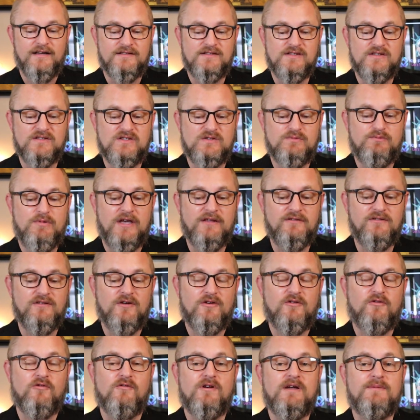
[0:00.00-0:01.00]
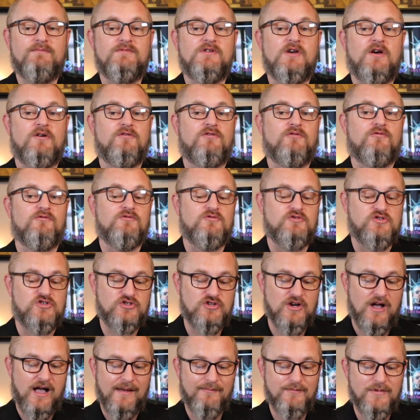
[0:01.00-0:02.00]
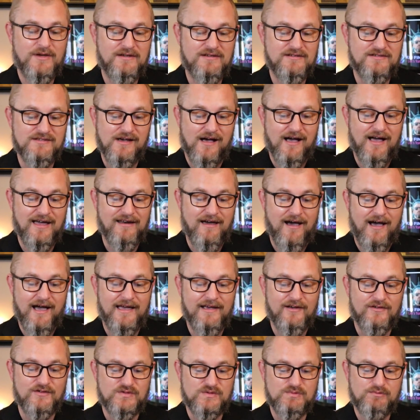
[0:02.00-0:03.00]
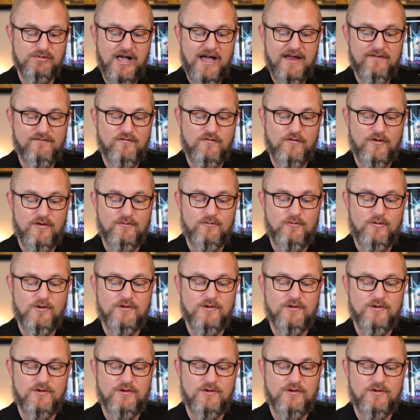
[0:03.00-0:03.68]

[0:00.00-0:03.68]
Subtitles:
to spend their crypto through Shopping.io's platform,